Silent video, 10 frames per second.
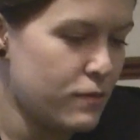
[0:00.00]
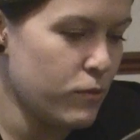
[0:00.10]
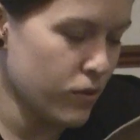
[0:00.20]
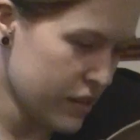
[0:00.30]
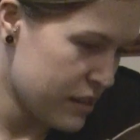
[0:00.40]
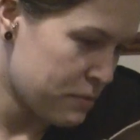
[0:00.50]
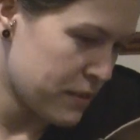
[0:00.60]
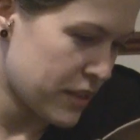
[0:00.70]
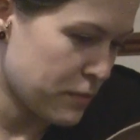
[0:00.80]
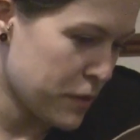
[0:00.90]
well, I
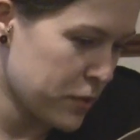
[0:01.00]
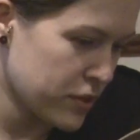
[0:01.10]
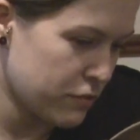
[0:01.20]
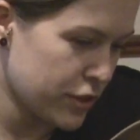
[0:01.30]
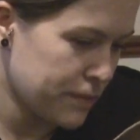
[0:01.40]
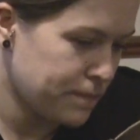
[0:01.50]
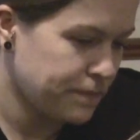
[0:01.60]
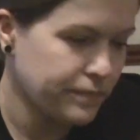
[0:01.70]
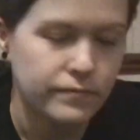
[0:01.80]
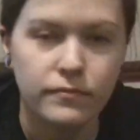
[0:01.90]
suppose that's my unboxing for
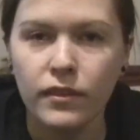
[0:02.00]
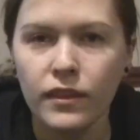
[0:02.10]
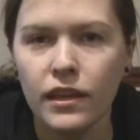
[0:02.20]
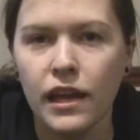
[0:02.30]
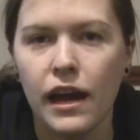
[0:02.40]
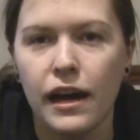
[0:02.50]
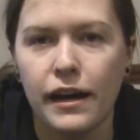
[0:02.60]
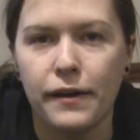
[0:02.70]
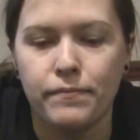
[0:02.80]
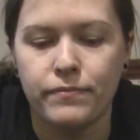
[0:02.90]

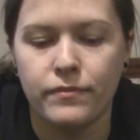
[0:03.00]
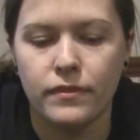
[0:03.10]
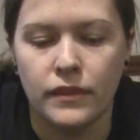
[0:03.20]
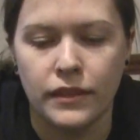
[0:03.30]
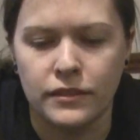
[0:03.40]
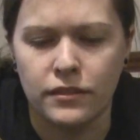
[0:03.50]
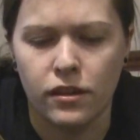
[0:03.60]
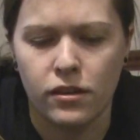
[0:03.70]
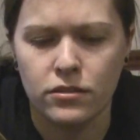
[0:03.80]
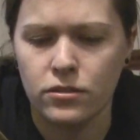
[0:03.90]
it. These
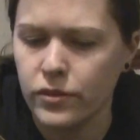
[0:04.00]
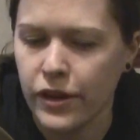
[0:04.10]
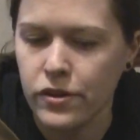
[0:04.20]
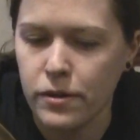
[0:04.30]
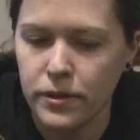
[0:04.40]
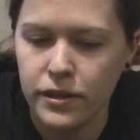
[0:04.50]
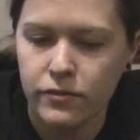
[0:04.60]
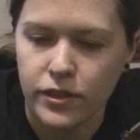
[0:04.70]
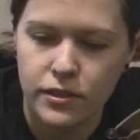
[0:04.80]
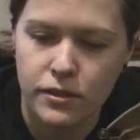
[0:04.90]
are sold out, I believe.
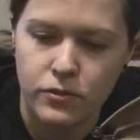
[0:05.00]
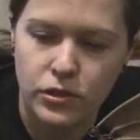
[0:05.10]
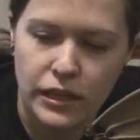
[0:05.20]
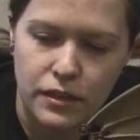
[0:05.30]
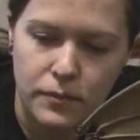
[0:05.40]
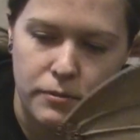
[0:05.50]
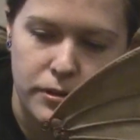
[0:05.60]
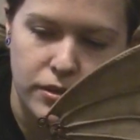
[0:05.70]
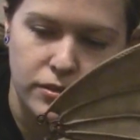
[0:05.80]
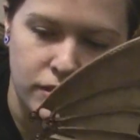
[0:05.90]
I don't know if you can get them
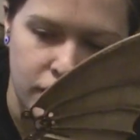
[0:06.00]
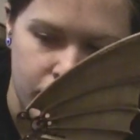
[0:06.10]
anywhere else.